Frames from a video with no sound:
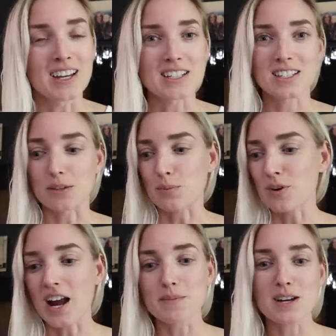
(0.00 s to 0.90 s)
It's the
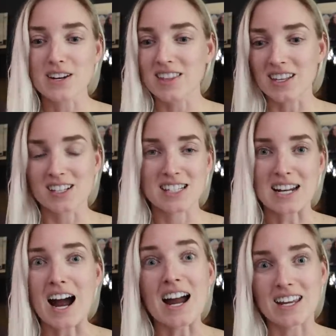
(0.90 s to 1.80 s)
primary things
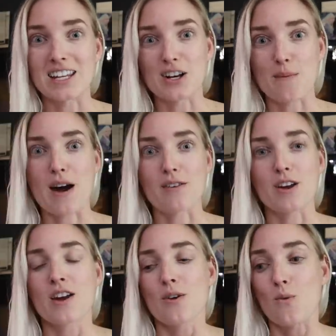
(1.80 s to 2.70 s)
that I hear
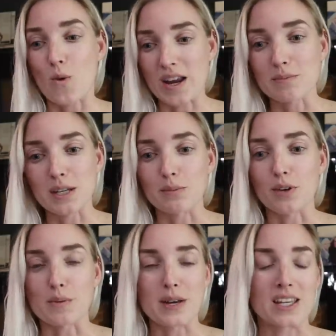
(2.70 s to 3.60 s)
about when
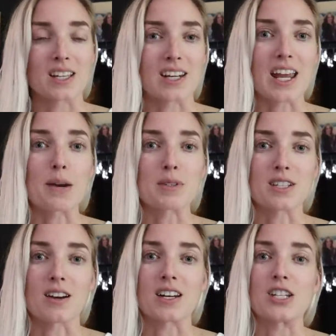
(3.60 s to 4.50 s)
people are picking an Amazon.